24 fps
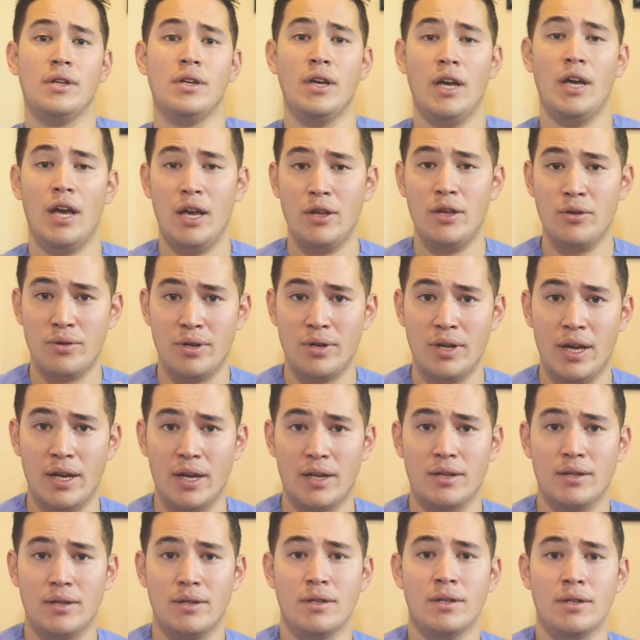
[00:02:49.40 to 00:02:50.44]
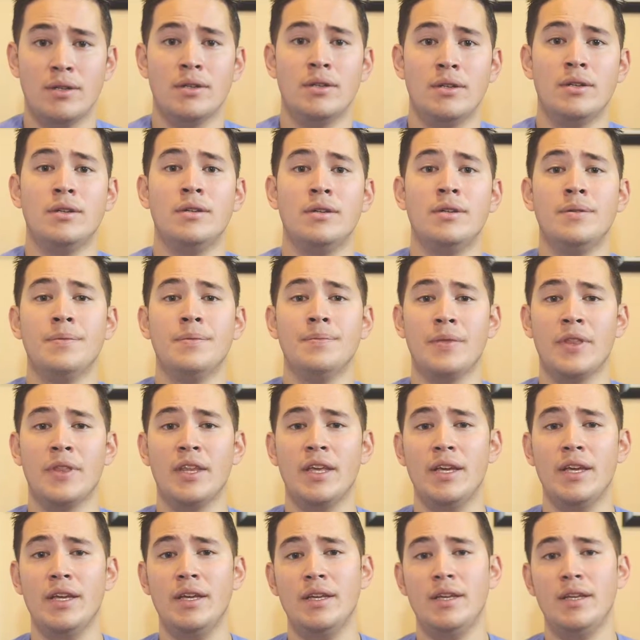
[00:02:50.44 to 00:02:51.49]
and your neck.
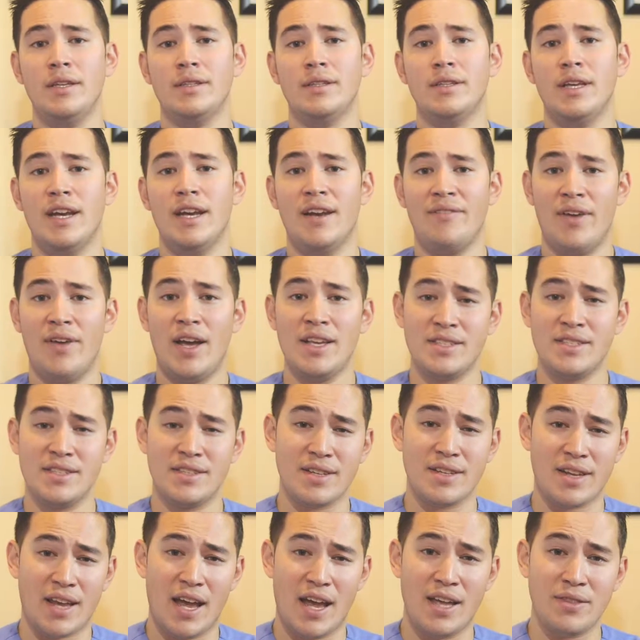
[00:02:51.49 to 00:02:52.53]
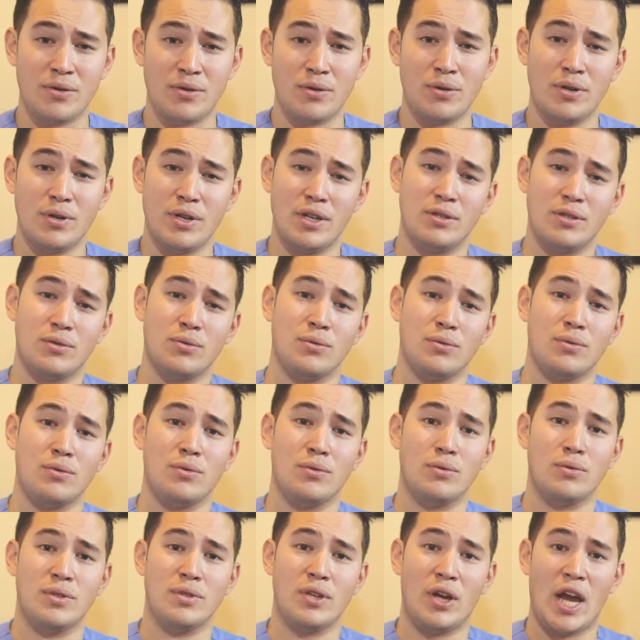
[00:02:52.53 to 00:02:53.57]
He then advances the catheter
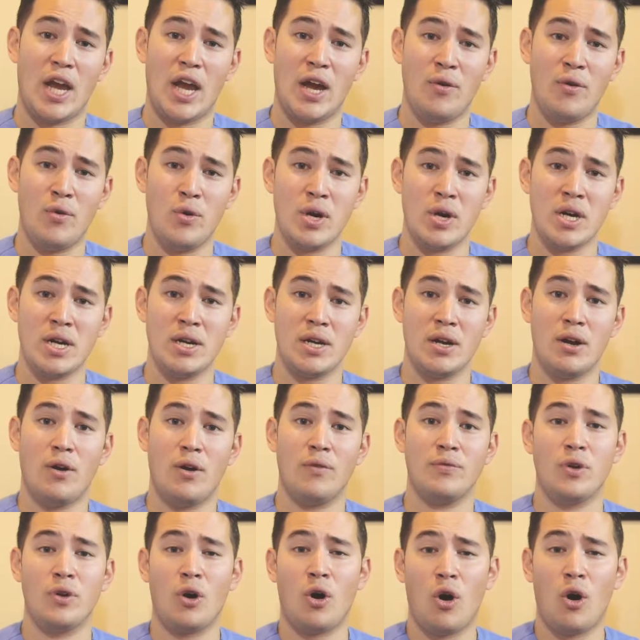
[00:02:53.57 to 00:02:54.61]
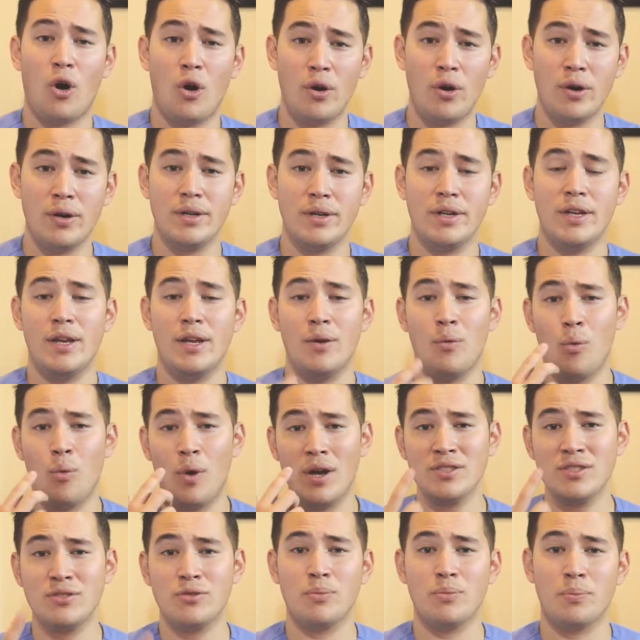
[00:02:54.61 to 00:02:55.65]
into the area of the heart he
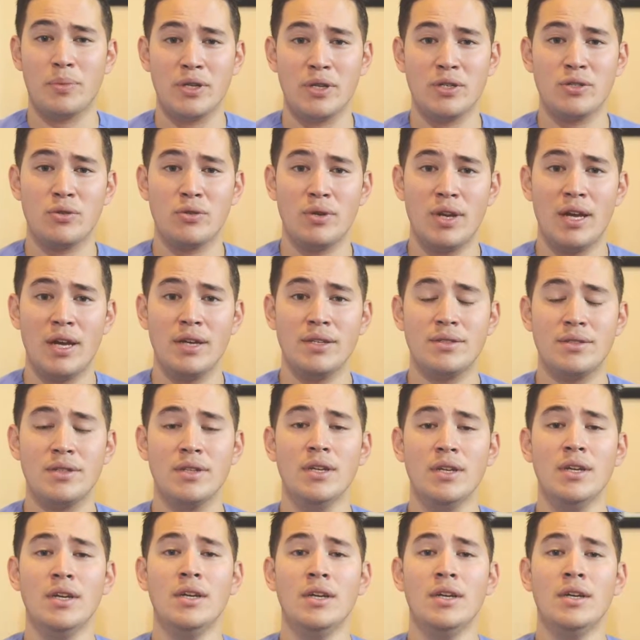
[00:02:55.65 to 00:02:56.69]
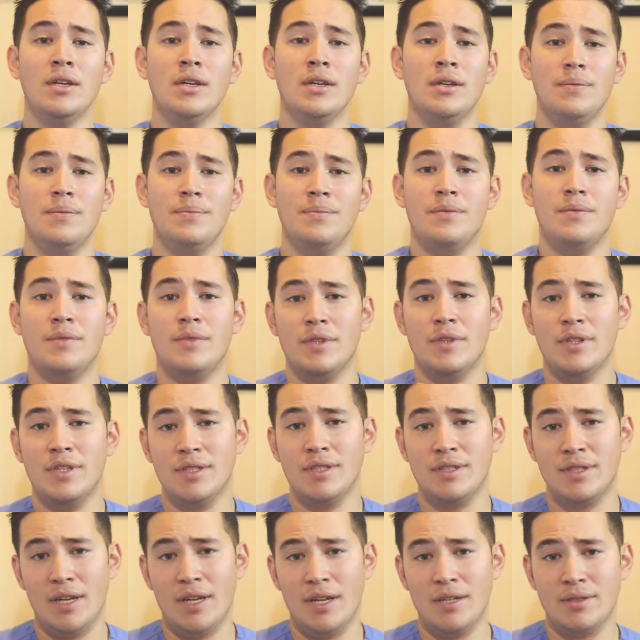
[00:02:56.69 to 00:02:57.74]
wants to visualize.
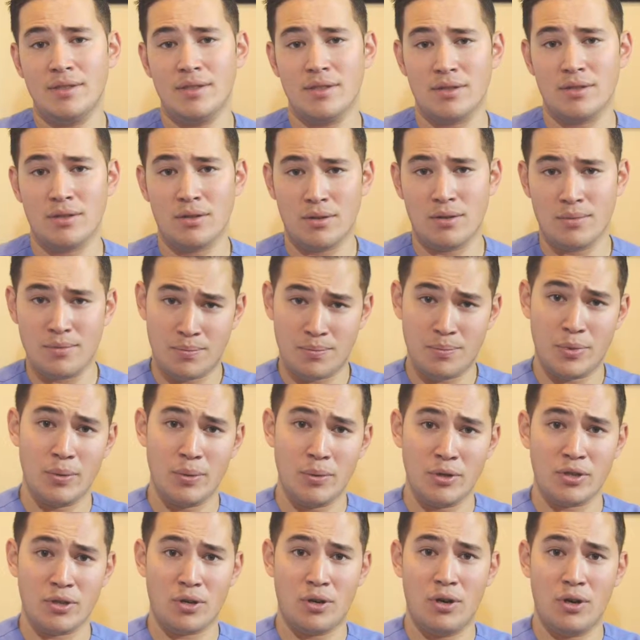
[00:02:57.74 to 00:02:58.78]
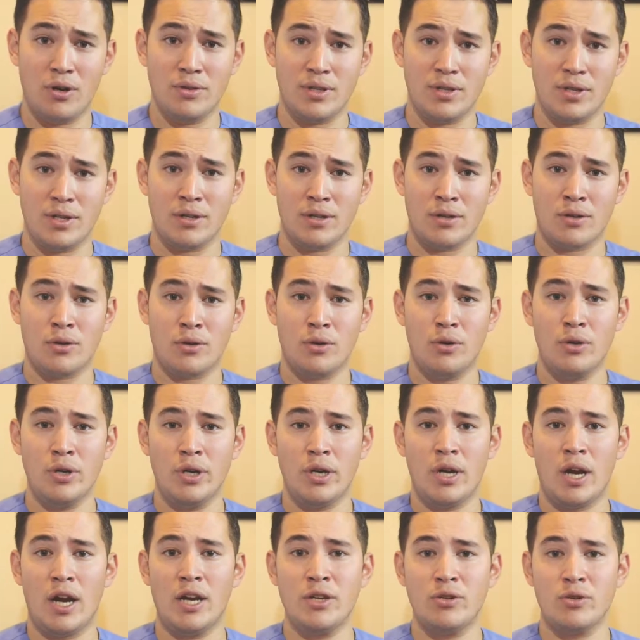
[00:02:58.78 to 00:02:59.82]
This test is pretty much called the
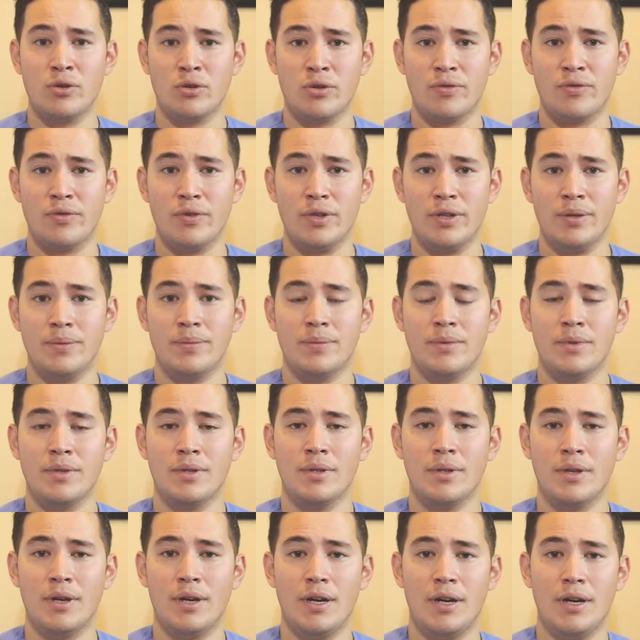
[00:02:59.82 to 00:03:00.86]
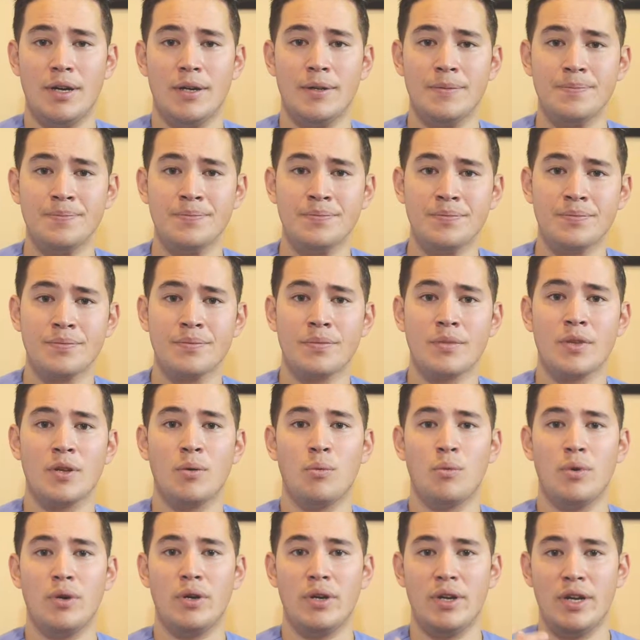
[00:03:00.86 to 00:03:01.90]
coronary angiography,
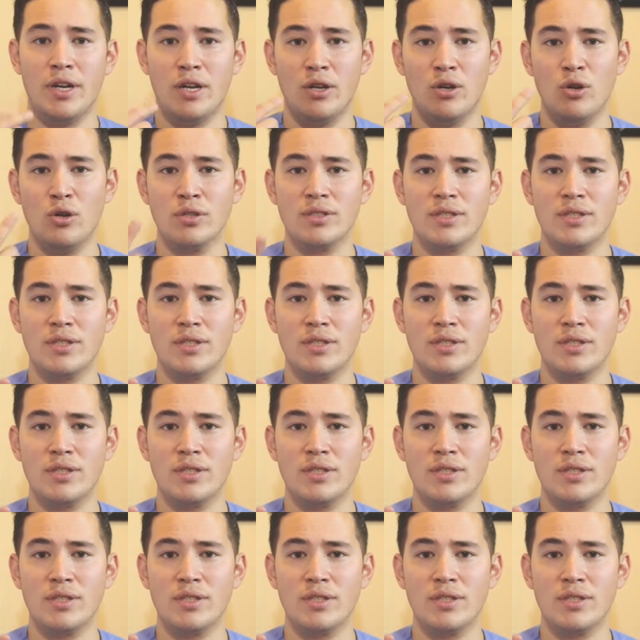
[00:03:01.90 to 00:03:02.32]
where he looks